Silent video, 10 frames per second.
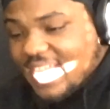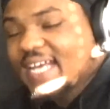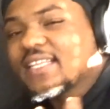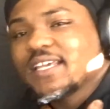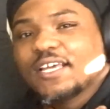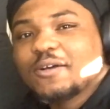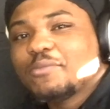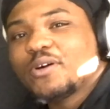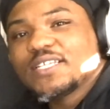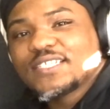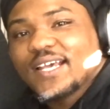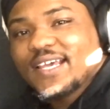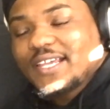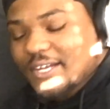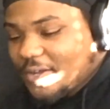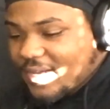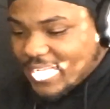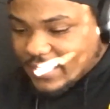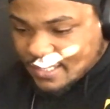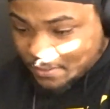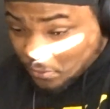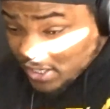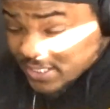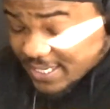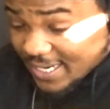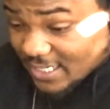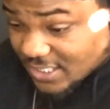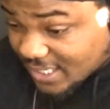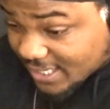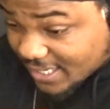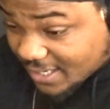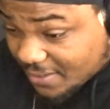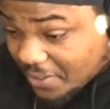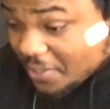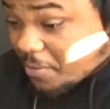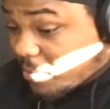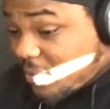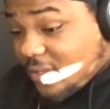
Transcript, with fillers: He ain't got the young boy chain. You know, he got the rich gang chain now.